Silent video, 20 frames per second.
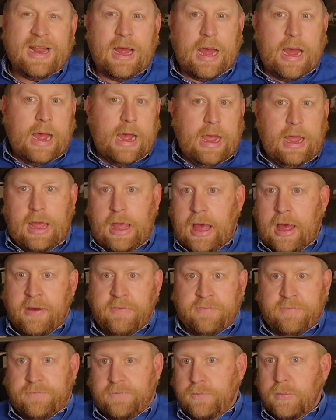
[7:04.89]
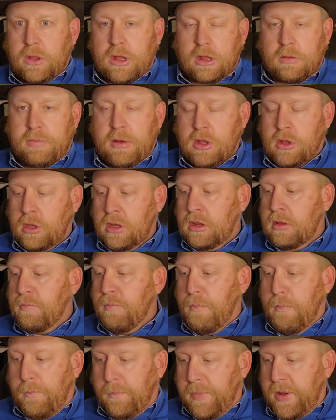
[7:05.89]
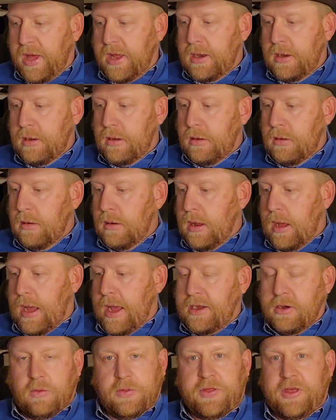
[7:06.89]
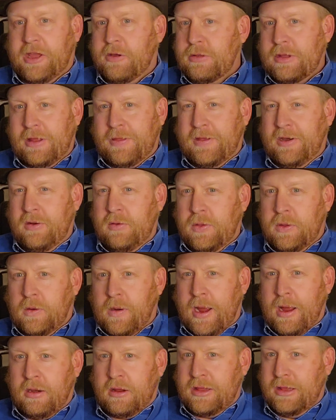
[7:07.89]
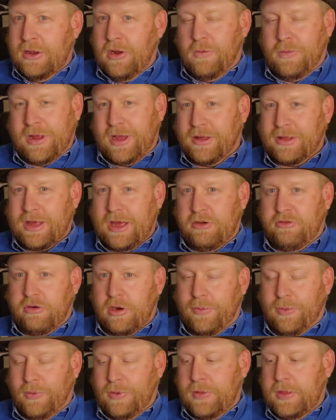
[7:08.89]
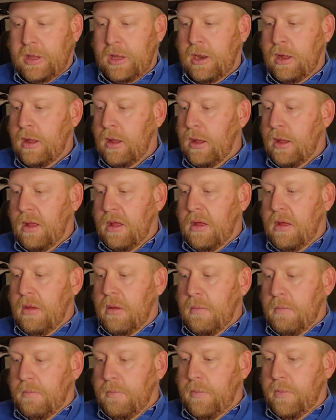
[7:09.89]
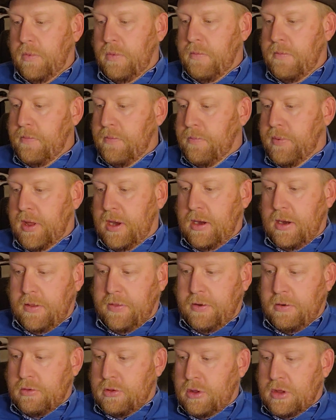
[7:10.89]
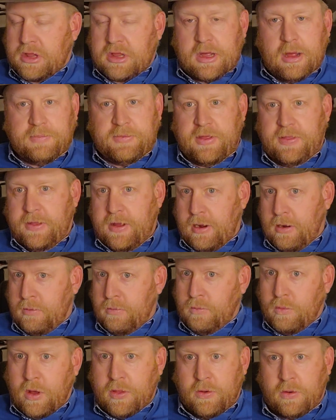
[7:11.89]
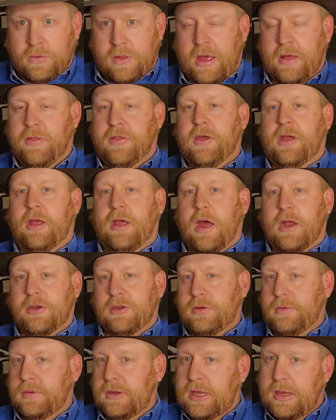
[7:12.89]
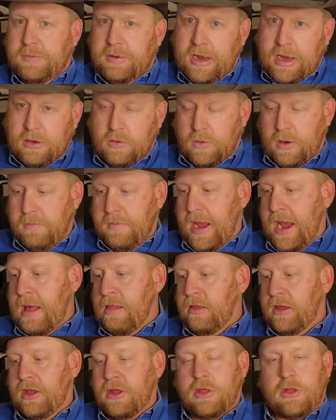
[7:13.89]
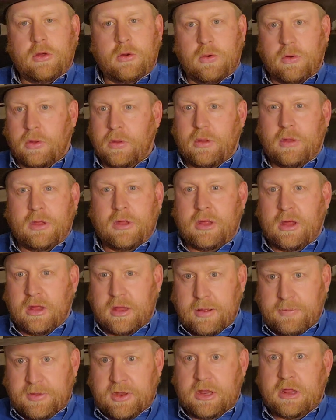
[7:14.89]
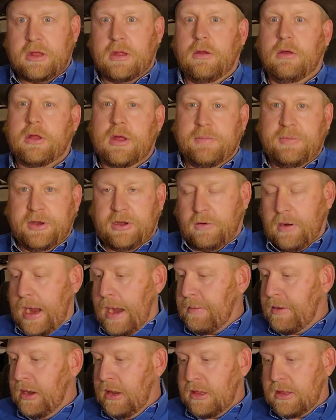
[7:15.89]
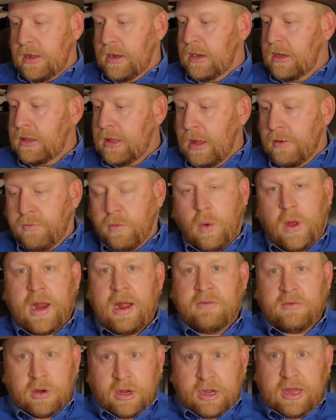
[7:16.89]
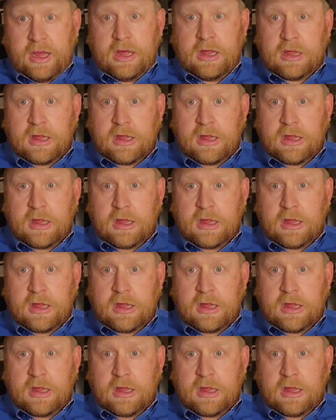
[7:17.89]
I have suspicions, but I don't think it was anything to do with the ground because nobody else had trouble with it. But there's just something there, whether that thing got too deep and had to rebalance, or something grabbed and it spun itself, whatever it is.